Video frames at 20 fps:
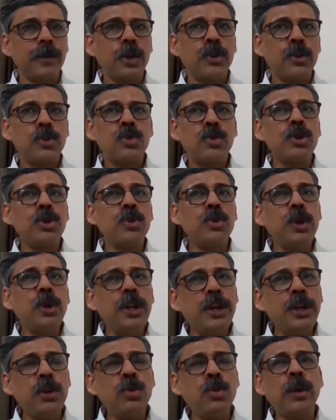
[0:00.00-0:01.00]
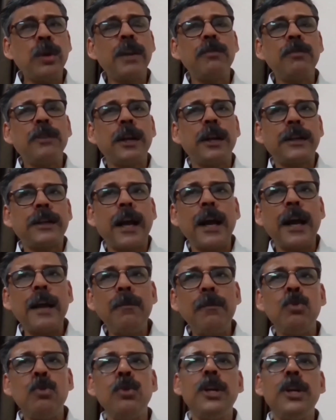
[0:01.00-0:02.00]
So you need to give the time,
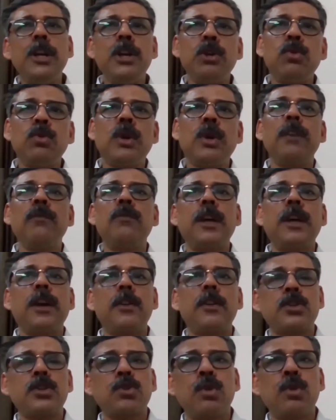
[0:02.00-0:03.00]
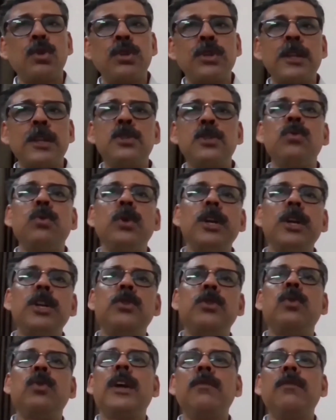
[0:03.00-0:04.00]
you need to give the resources, you need
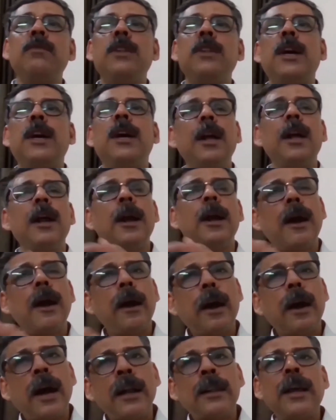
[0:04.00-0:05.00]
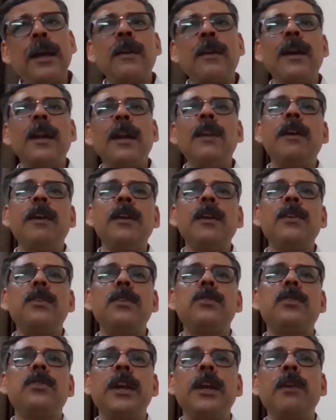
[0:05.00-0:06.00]
to give the other relevant
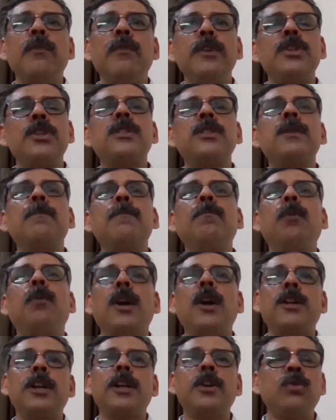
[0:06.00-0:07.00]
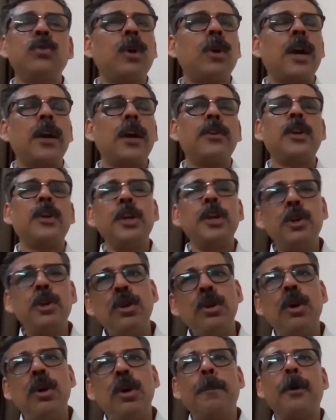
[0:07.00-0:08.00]
thing which is important to continue
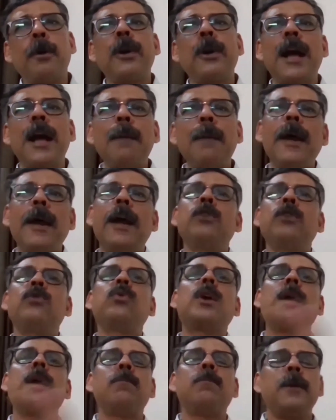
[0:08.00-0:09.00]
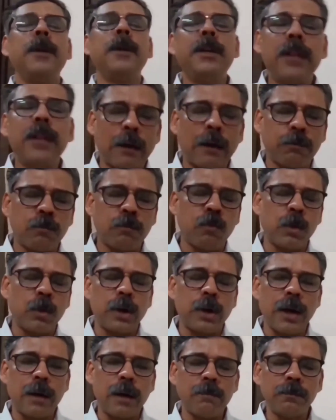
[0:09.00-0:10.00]
your program and to complete that
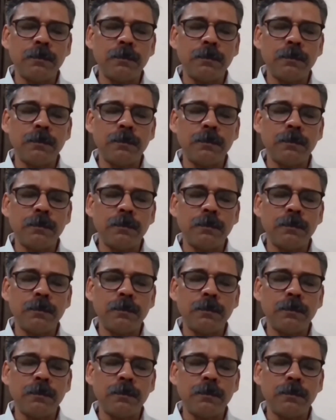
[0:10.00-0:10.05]
program.